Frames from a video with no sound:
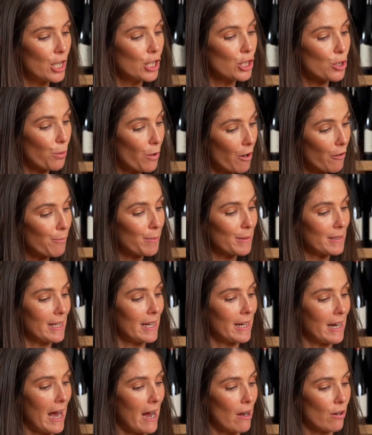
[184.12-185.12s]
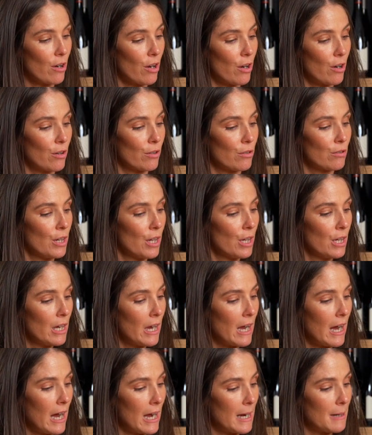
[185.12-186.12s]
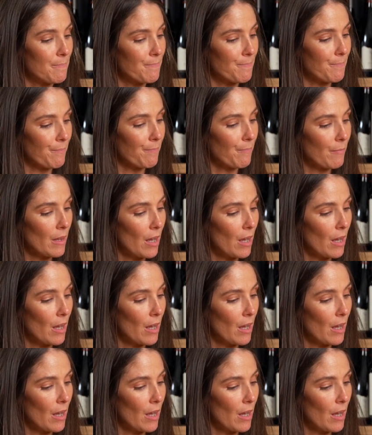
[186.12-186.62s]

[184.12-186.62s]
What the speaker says: 12% alcohol, on